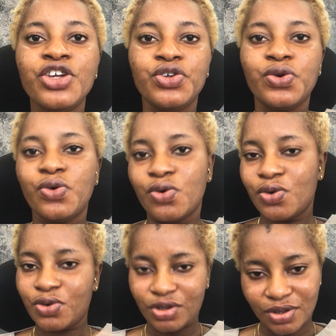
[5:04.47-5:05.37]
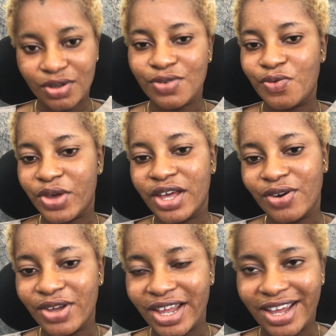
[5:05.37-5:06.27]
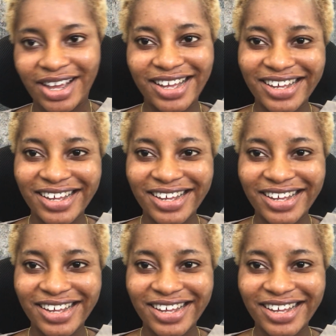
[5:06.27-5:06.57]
You were all here.